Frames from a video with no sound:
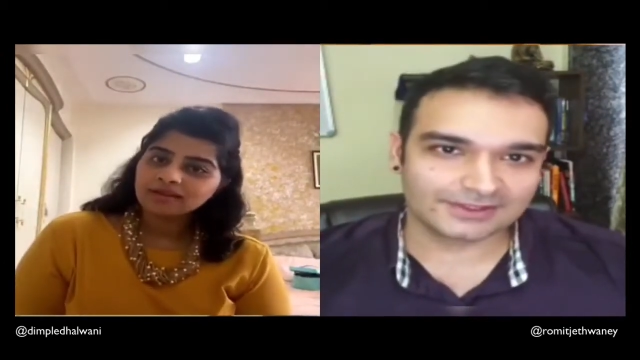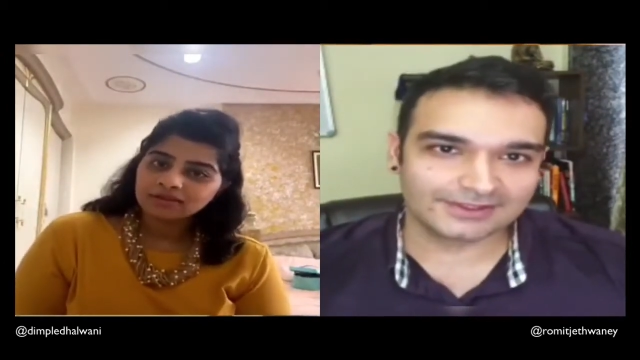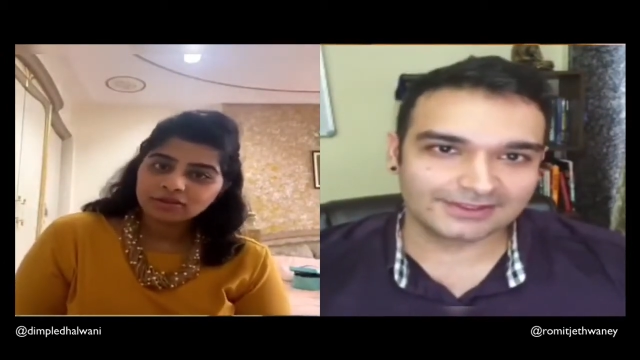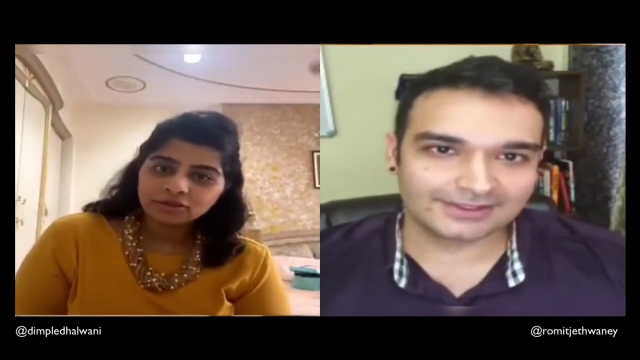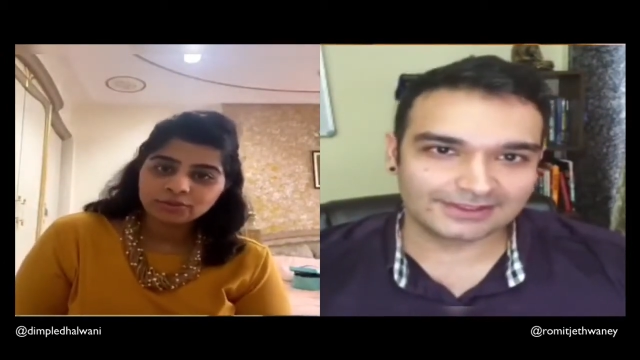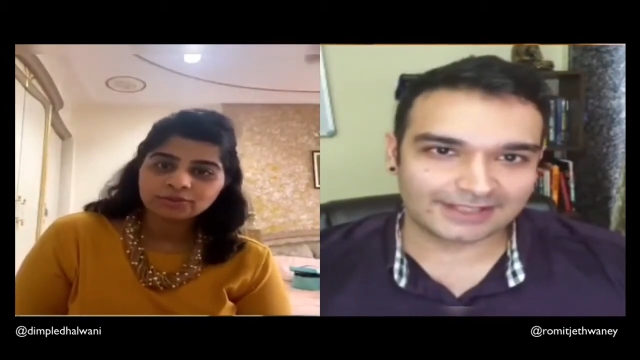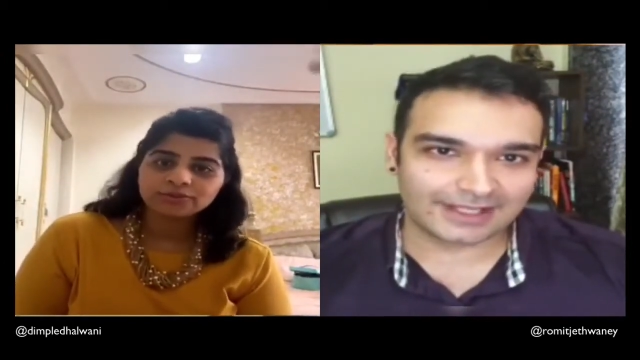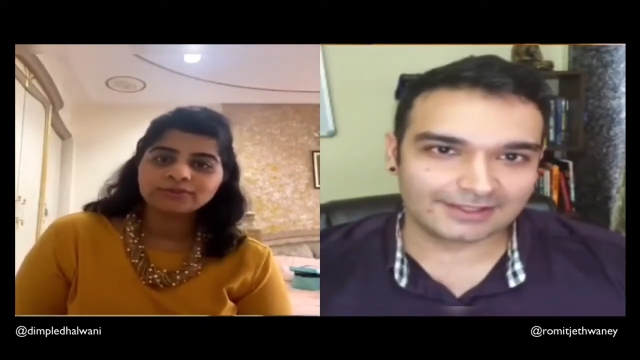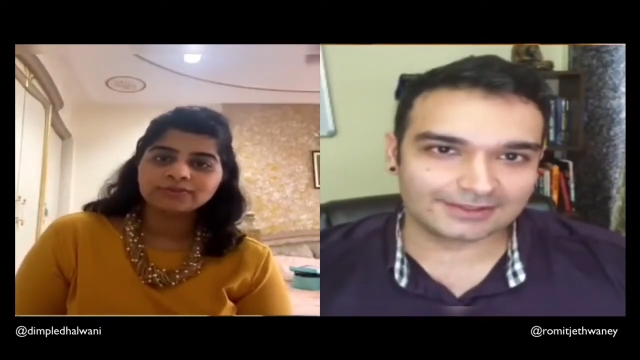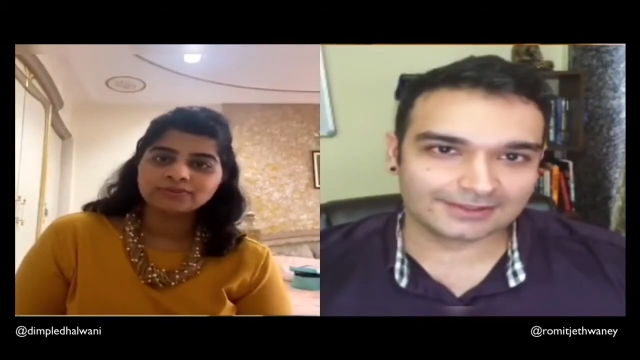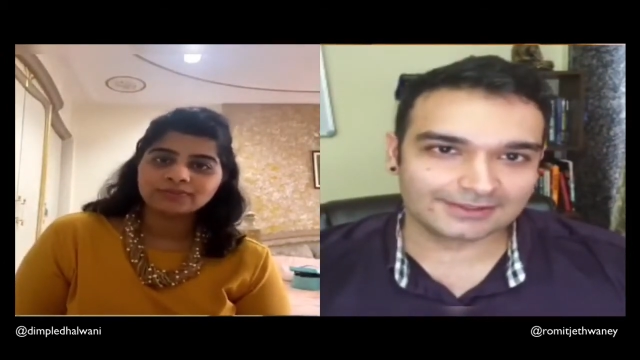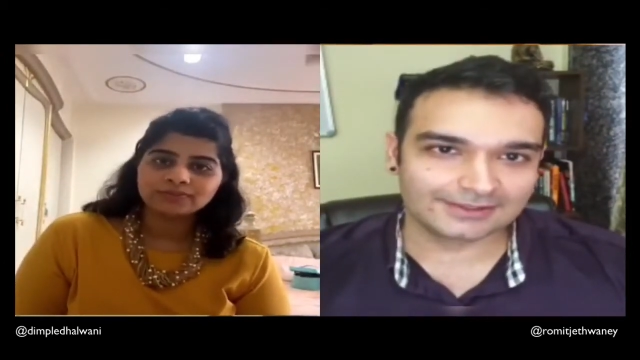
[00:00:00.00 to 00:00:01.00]
Speaker 1: True. right?
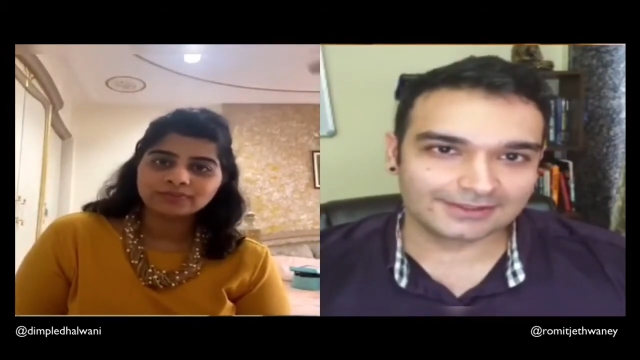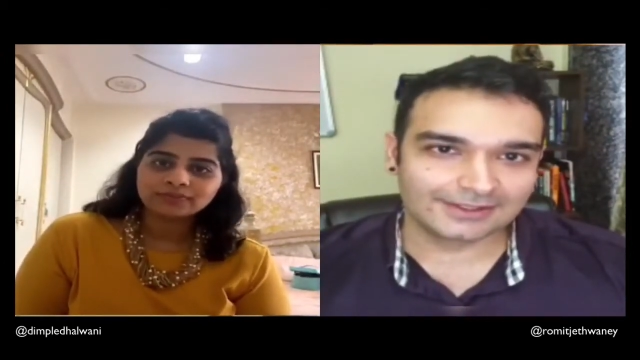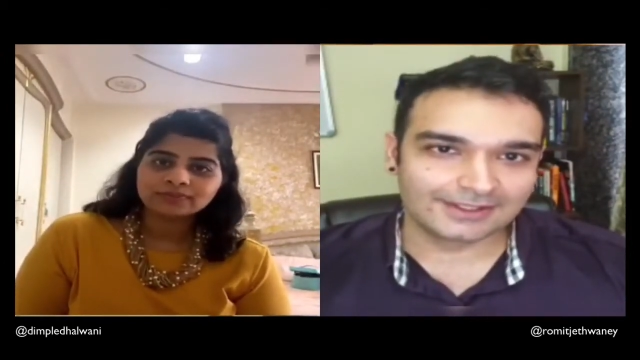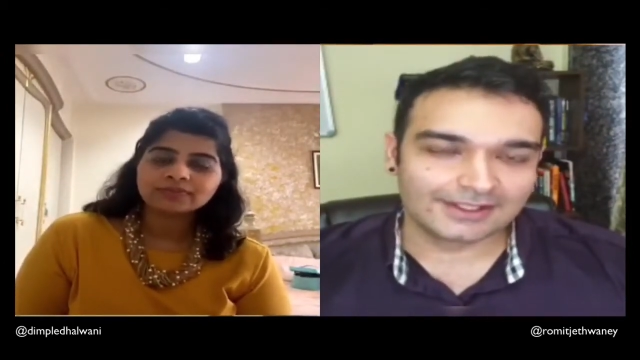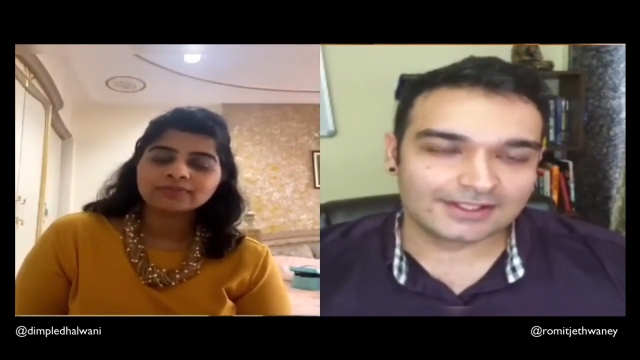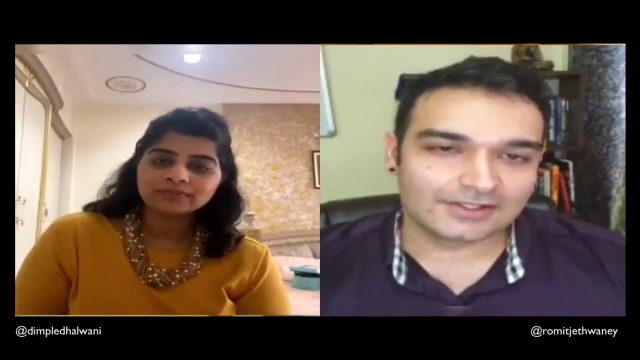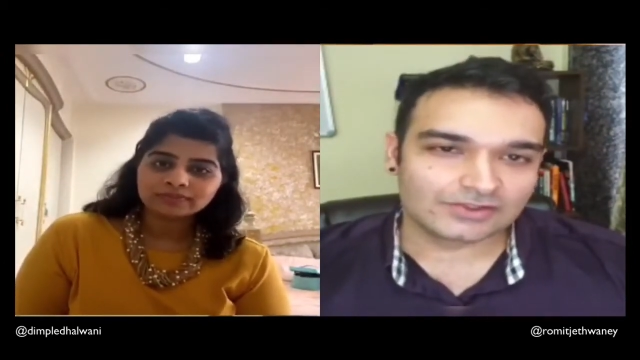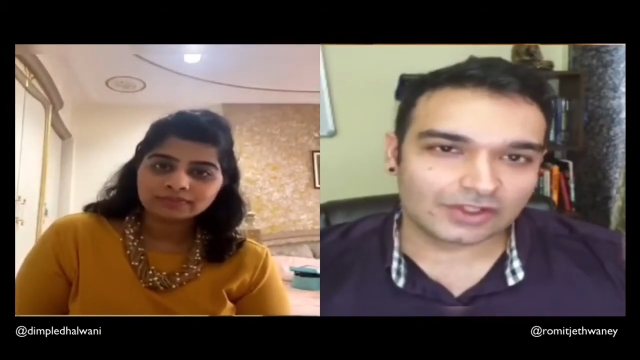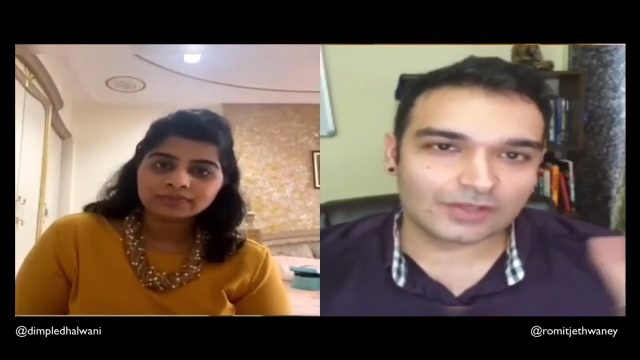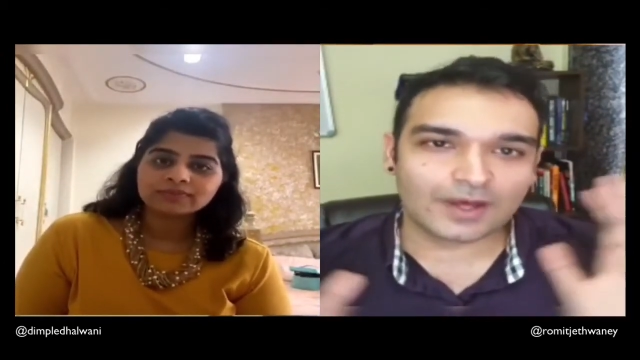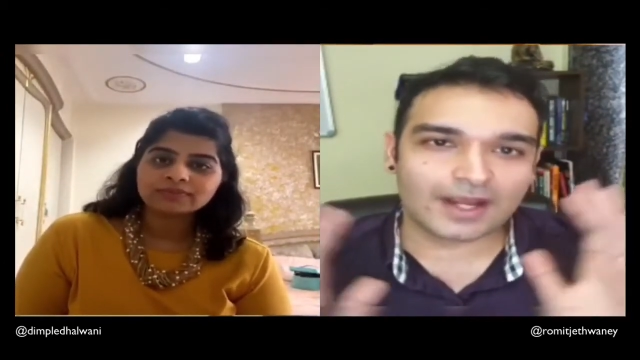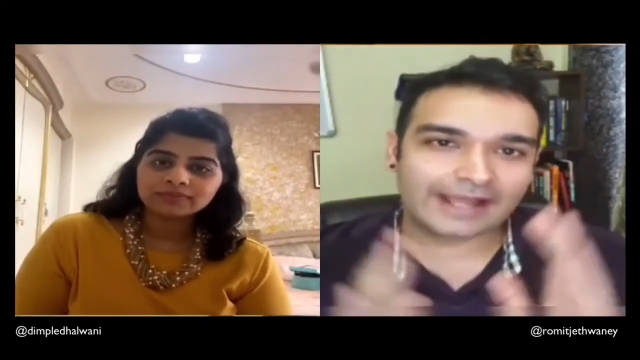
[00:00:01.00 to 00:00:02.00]
So you want
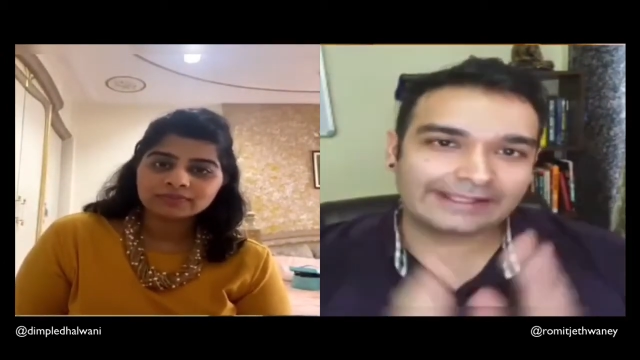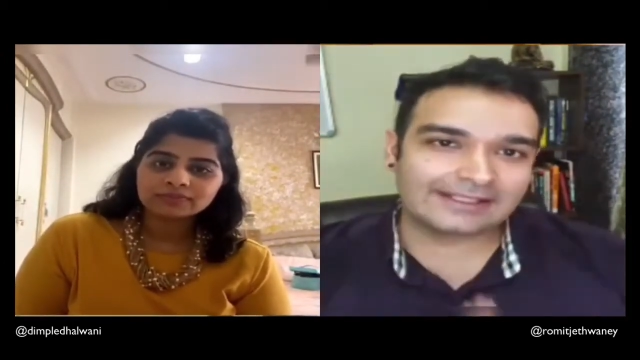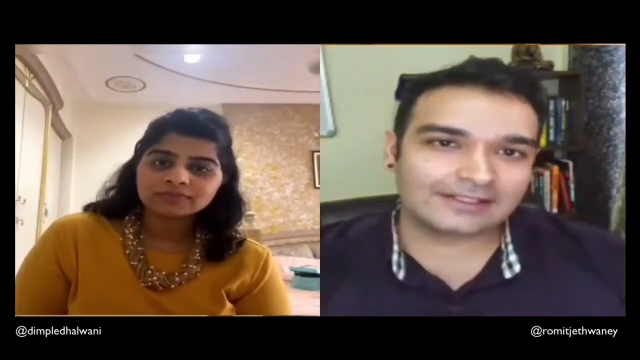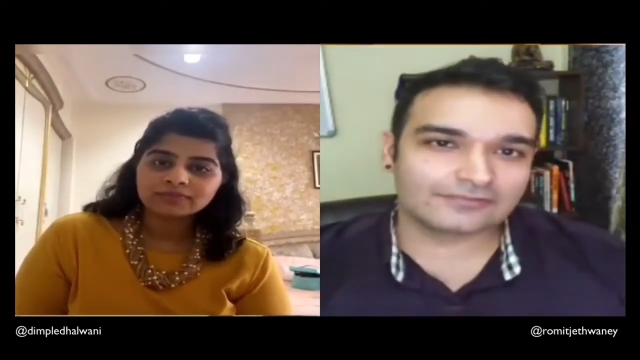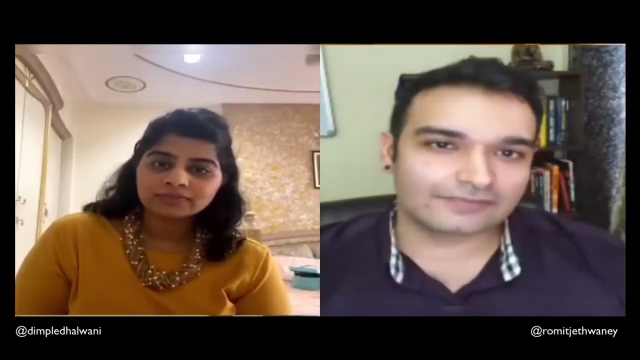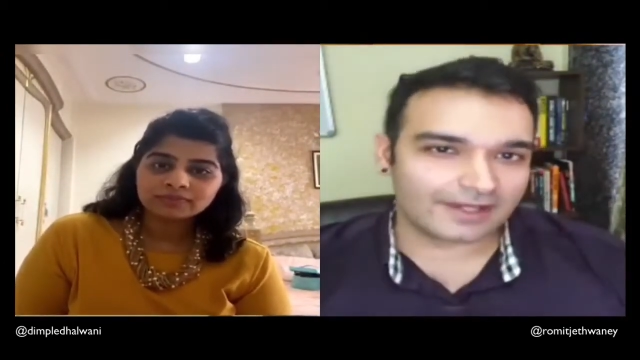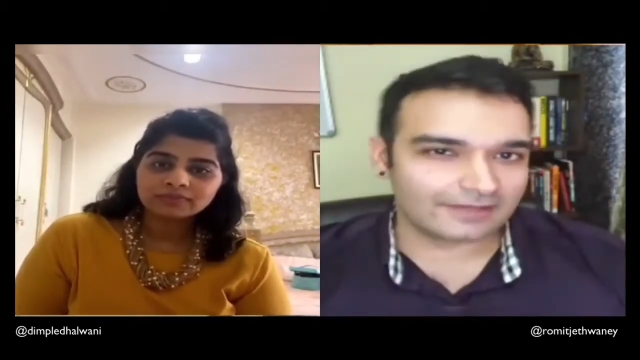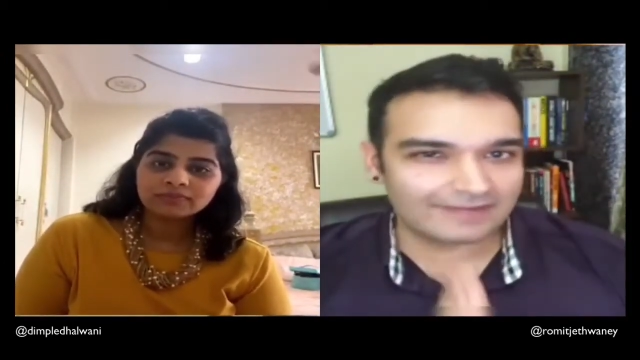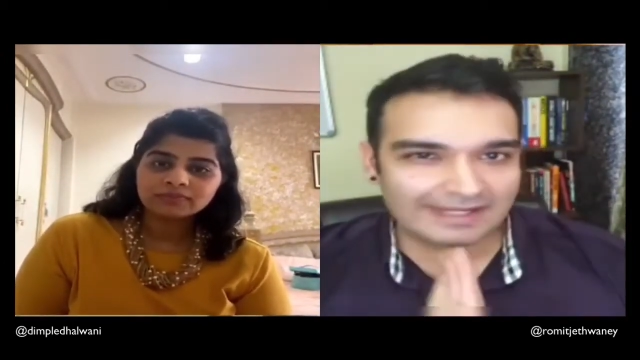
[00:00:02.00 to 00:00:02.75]
to identify a very